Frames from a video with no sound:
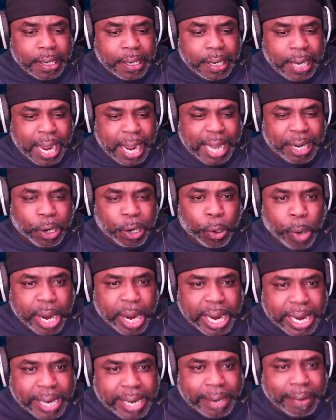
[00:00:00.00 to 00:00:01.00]
It
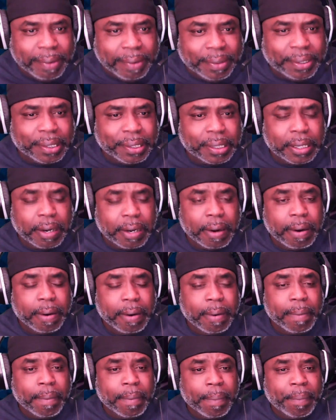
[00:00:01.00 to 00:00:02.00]
grieves
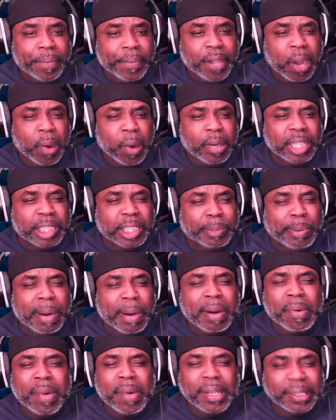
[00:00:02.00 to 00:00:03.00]
the Holy Spirit
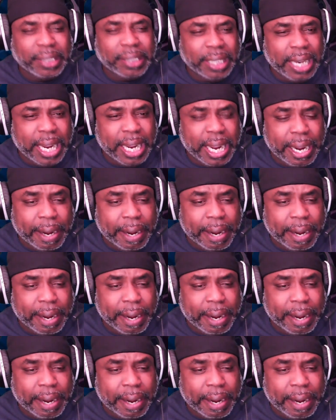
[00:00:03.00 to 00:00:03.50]
once again.